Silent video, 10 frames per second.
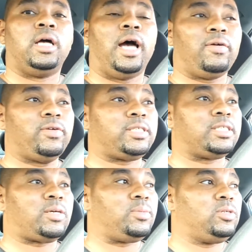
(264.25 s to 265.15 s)
Ever
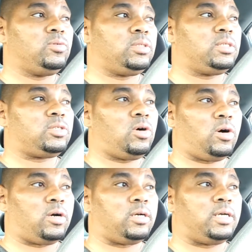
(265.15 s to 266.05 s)
since I've been using this
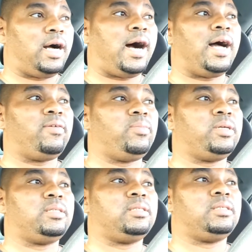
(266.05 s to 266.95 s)
car, I've
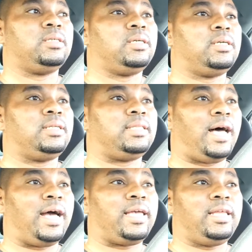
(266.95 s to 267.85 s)
been
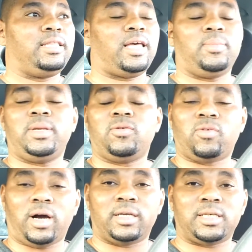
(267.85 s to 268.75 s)
not getting that many
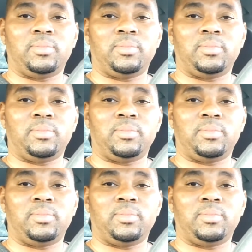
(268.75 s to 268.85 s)
rides.